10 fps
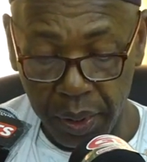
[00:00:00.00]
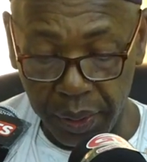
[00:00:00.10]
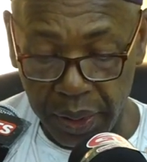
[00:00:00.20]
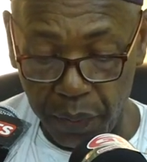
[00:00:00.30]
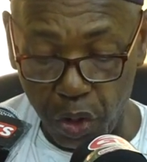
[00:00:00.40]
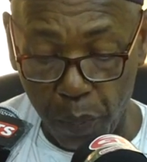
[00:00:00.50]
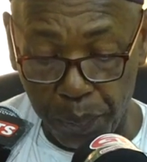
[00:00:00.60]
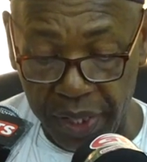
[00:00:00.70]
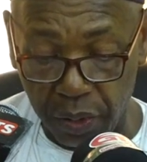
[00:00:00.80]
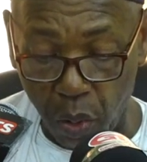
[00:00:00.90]
They will
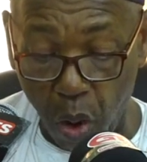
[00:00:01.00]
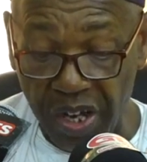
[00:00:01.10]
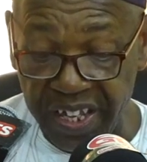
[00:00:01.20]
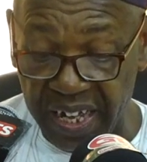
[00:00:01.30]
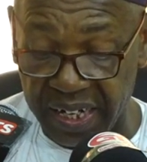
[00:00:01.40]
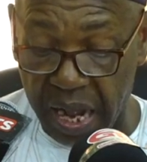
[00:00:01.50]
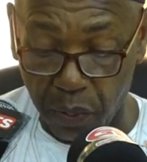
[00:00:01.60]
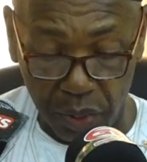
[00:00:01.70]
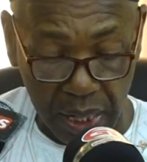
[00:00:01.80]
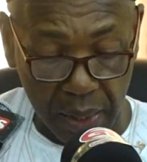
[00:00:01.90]
operate all year
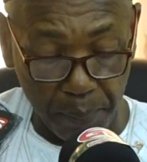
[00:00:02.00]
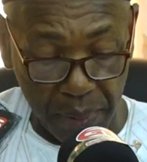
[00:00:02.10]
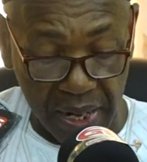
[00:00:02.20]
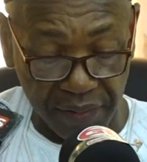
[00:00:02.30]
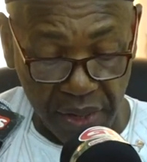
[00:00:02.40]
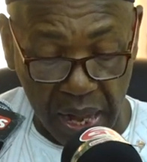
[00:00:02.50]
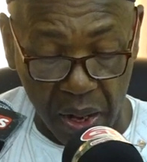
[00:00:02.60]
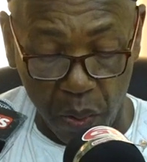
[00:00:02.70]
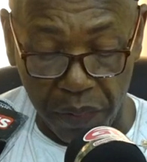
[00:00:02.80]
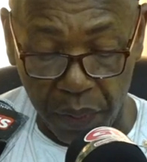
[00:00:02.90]
round, and plans
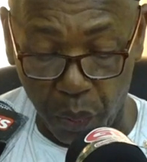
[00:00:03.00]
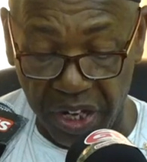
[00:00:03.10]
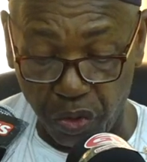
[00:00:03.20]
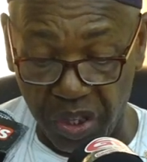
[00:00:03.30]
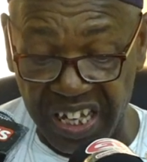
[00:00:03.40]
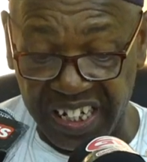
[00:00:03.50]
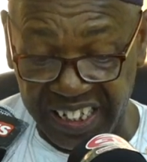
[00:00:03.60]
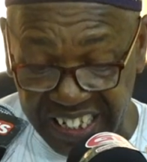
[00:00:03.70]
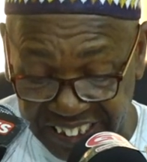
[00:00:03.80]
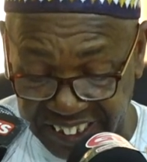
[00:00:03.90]
are on the way to
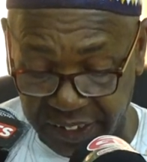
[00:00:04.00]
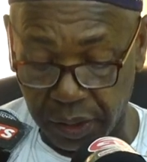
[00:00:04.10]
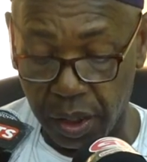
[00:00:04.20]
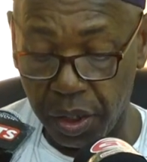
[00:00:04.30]
increase